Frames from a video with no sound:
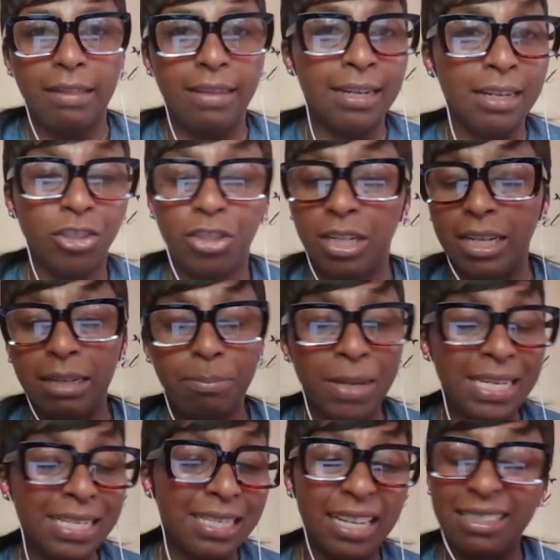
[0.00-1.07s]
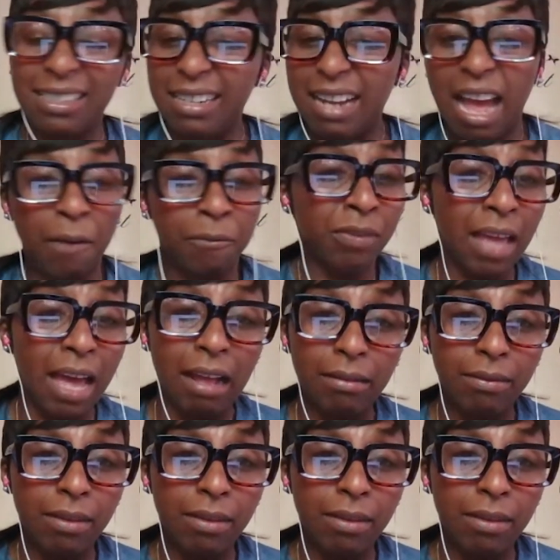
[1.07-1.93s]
initially PCA didn't have that.